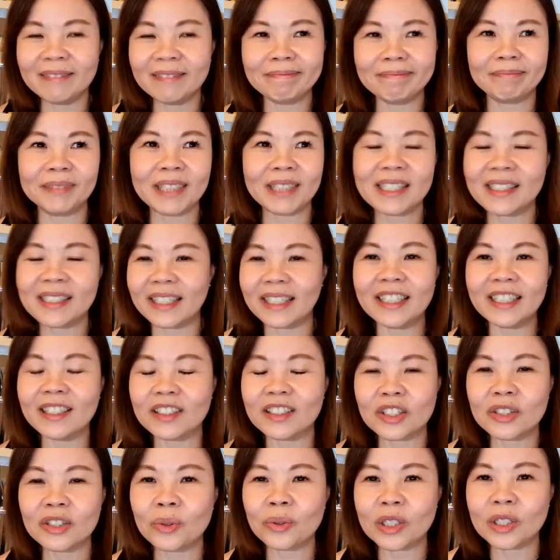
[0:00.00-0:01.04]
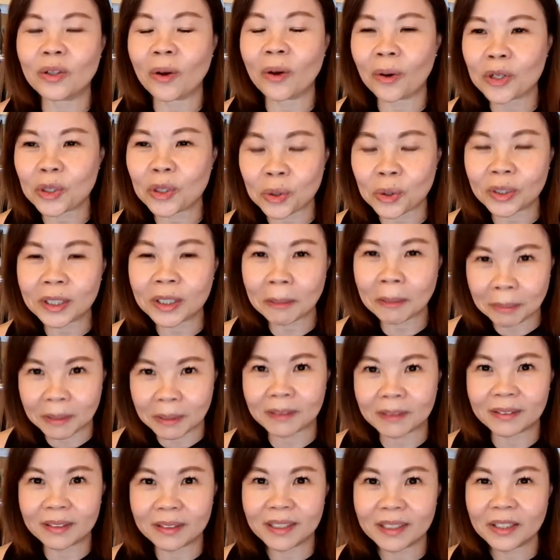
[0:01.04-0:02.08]
just taking a sweet or a sugar pill.
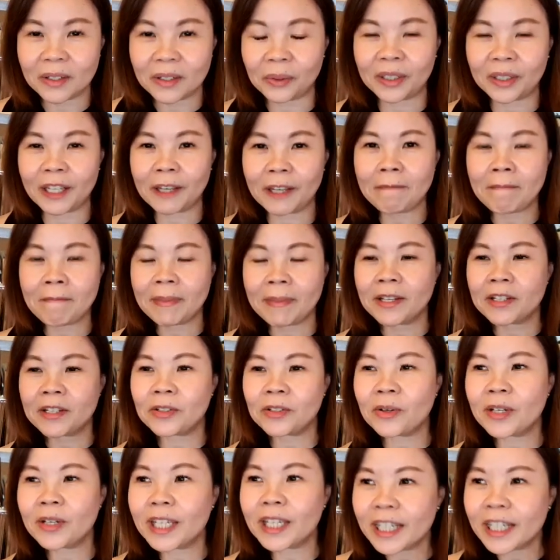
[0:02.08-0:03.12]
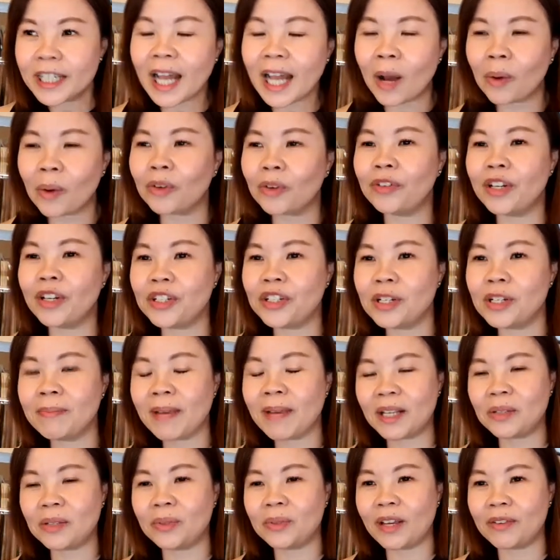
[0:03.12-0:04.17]
Okay, so in our
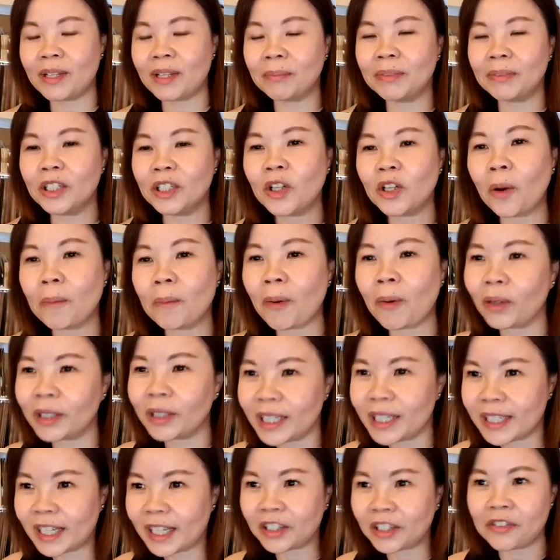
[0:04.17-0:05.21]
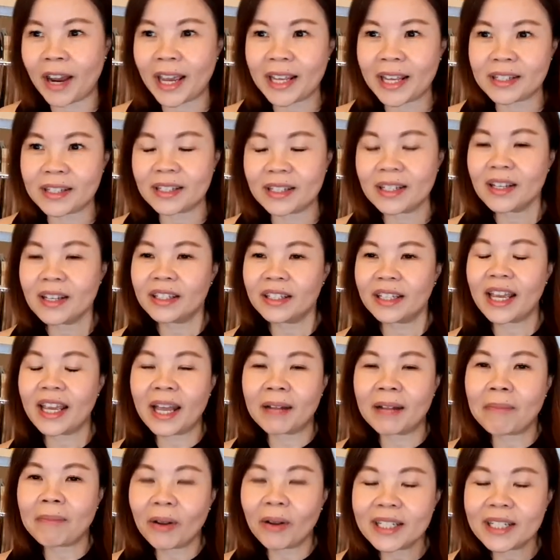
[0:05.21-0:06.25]
Reishimax, we have something called polysaccharides. Okay, and
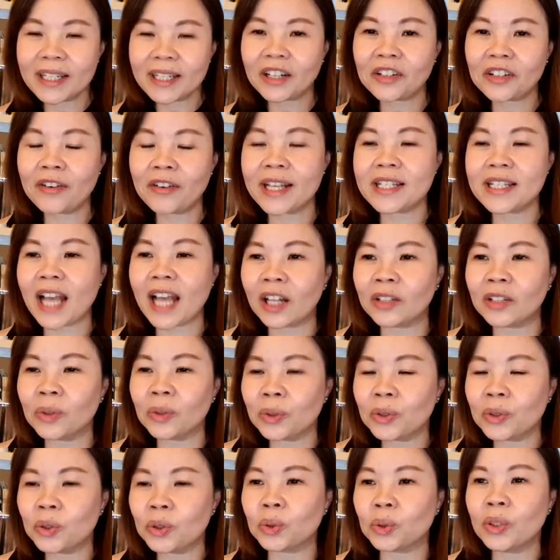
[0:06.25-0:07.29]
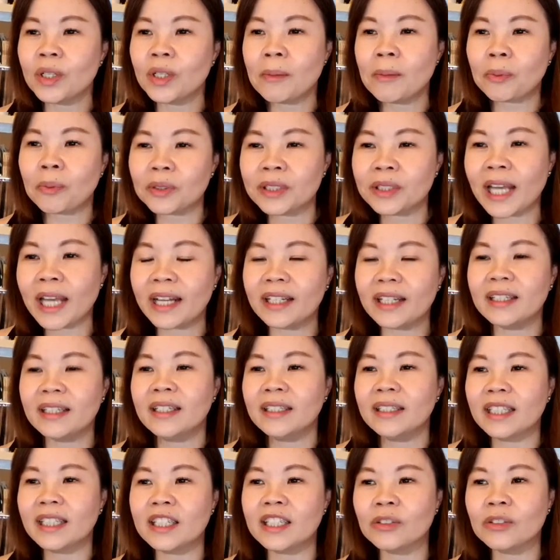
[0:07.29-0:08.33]
polysaccharides are known to protect
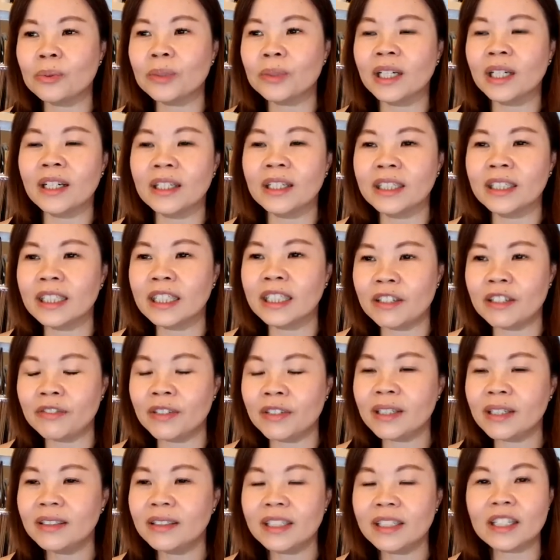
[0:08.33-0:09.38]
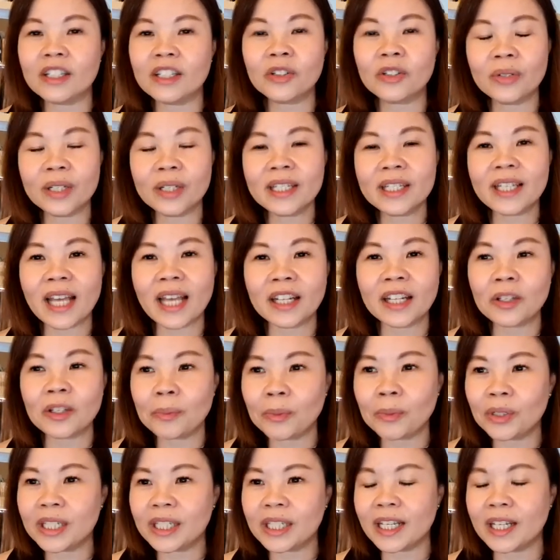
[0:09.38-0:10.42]
the liver, increase and
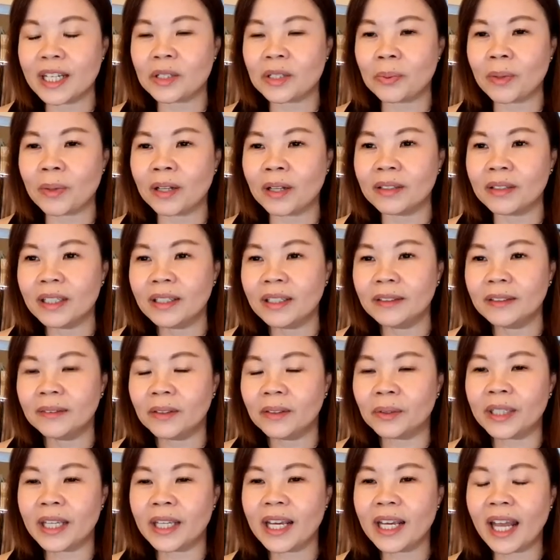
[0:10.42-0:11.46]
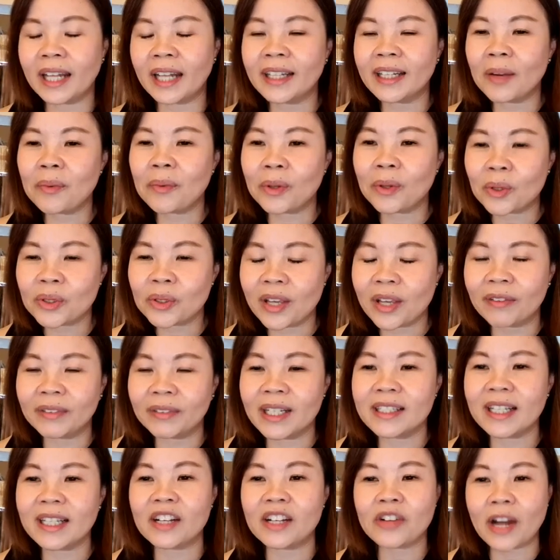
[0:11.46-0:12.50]
immunity as well. Okay, and then we also have things
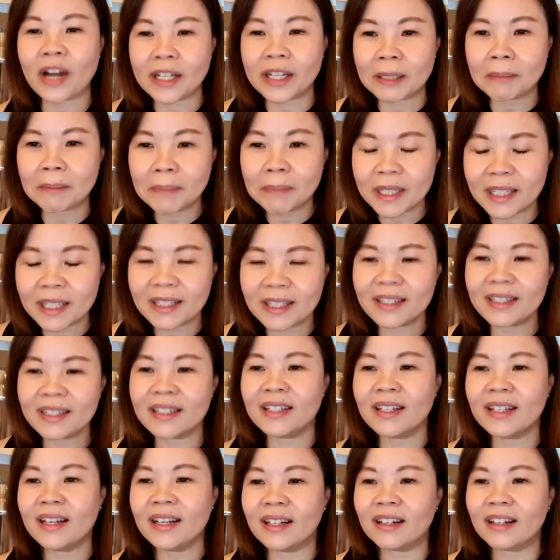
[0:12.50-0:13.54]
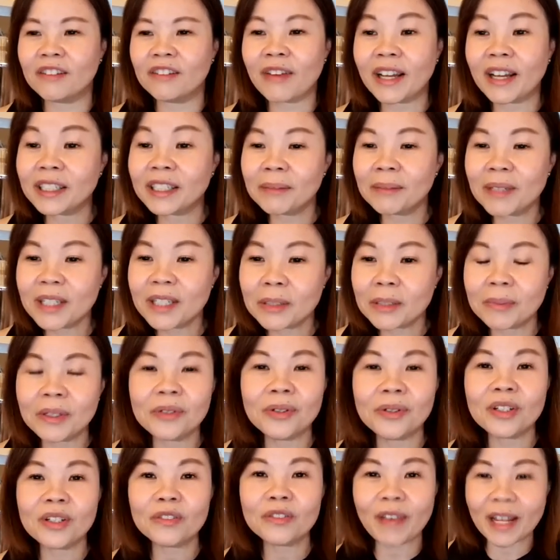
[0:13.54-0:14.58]
like triterpenes, vitamins,
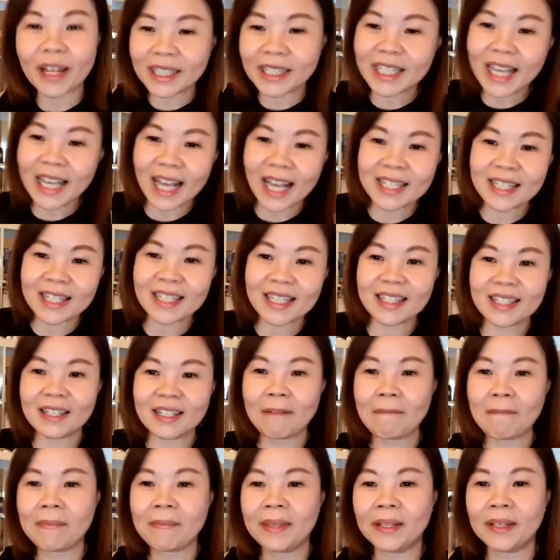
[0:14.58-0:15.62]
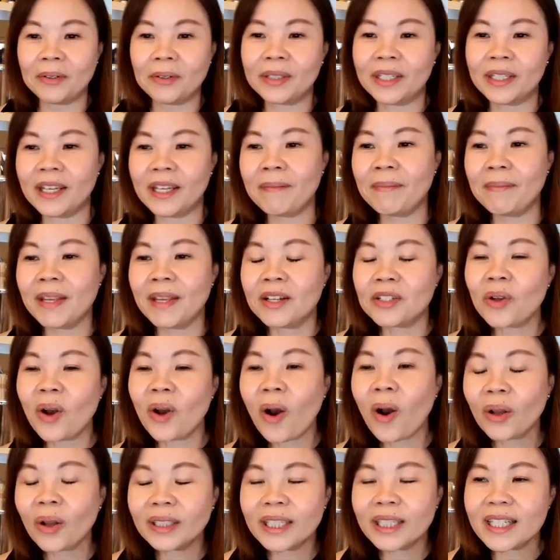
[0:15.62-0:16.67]
minerals, fatty acids. Okay, so
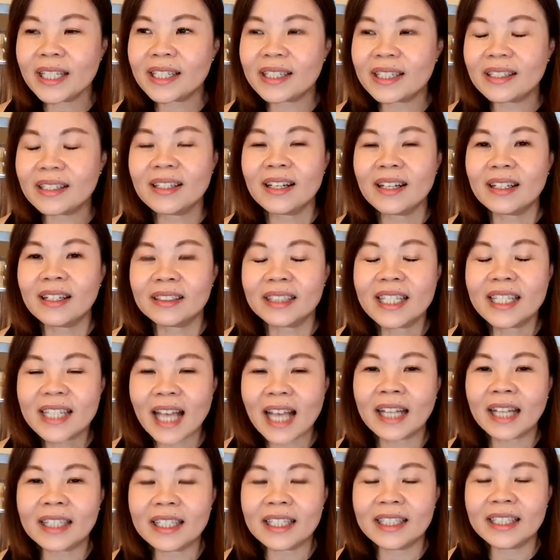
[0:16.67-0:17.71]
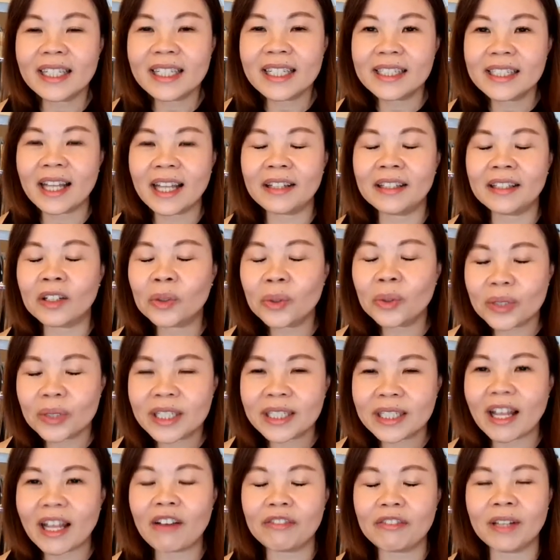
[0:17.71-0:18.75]
all these are the things that the good
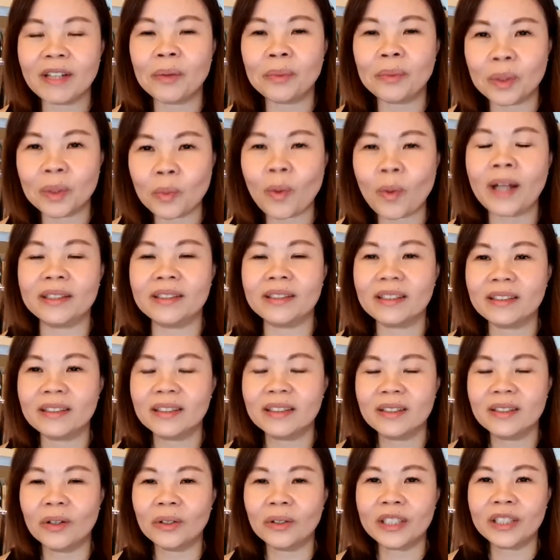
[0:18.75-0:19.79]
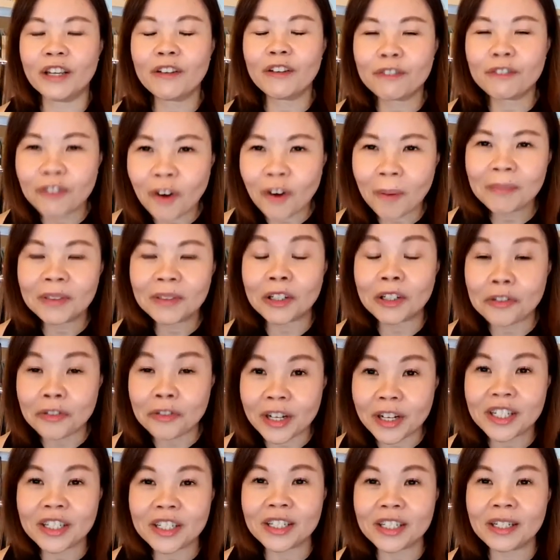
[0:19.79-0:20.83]
stuff that we want. Okay, from the
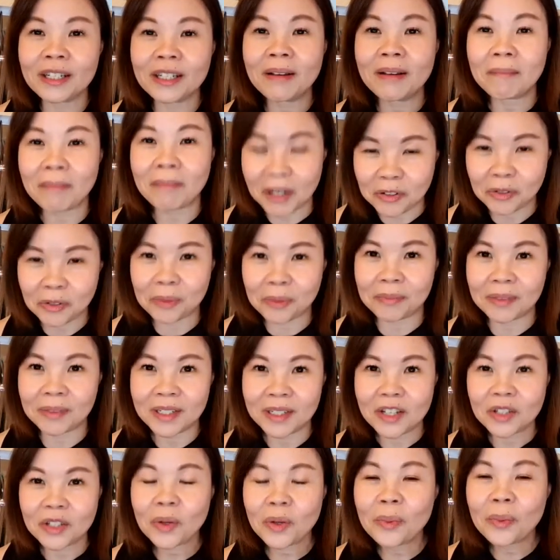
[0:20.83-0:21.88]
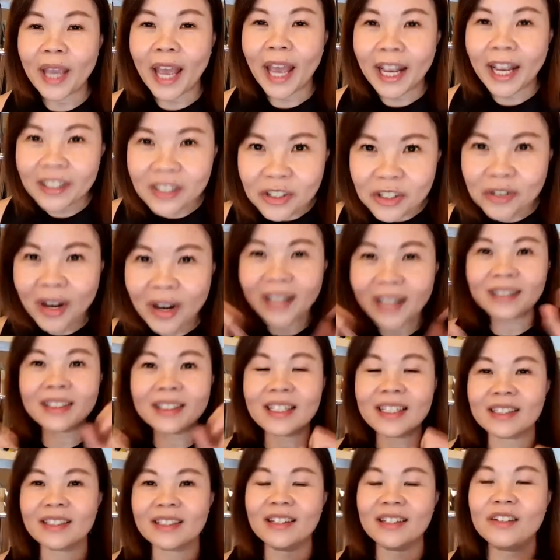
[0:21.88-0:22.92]
reishi mushroom. So we extract
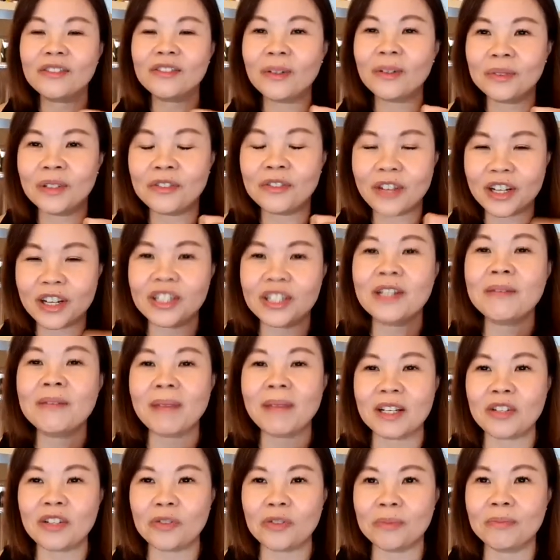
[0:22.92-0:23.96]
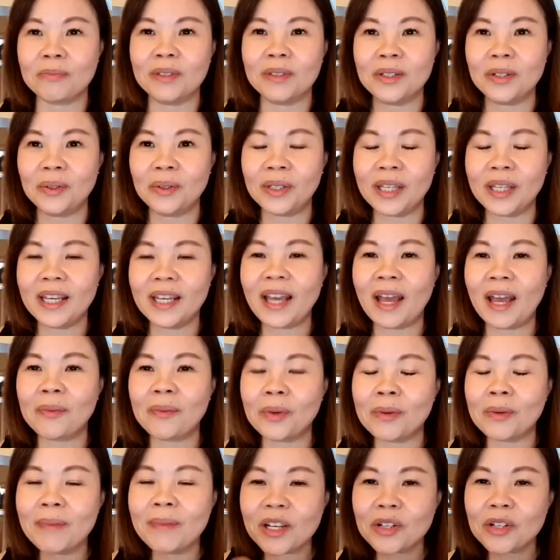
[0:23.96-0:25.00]
this from the reishi mushroom. Okay, and we
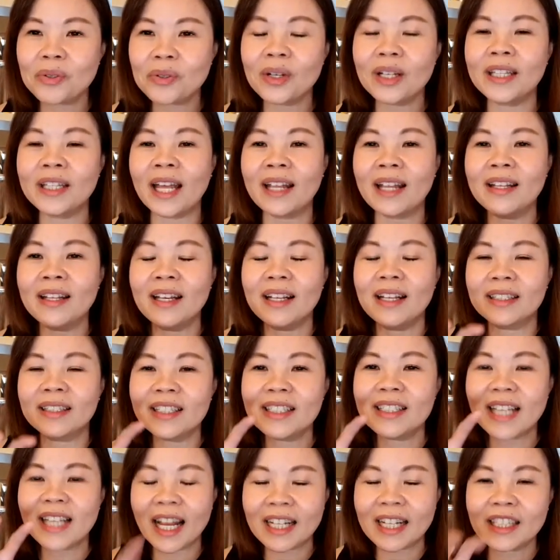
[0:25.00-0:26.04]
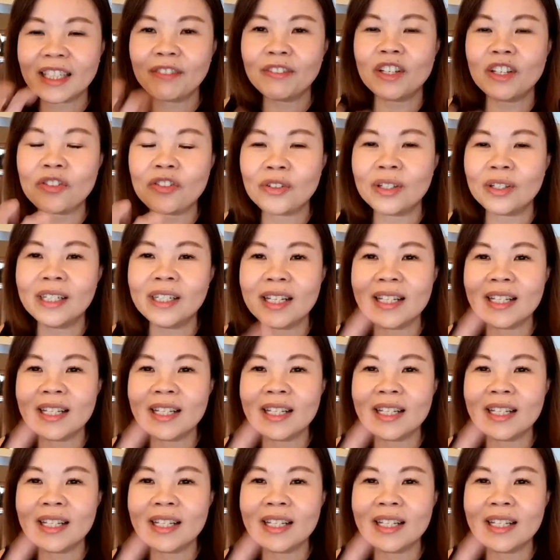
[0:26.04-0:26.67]
make sure that these active ingredients